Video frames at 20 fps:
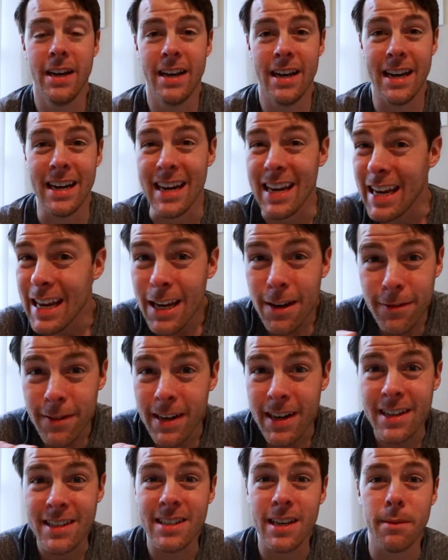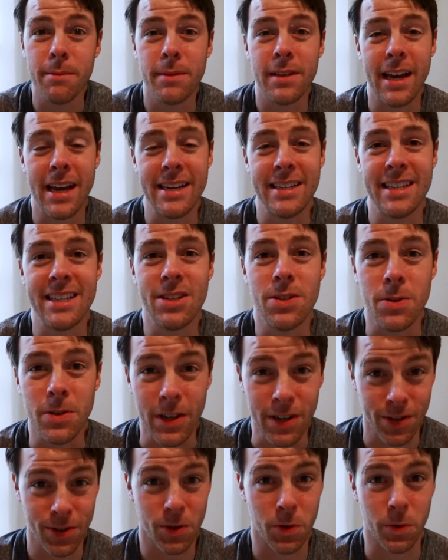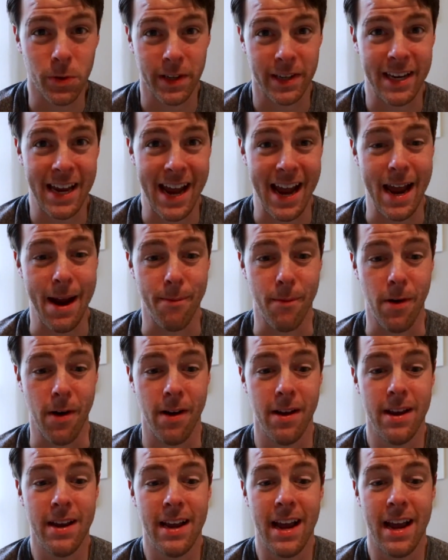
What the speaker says: and even in some cases to control the camera.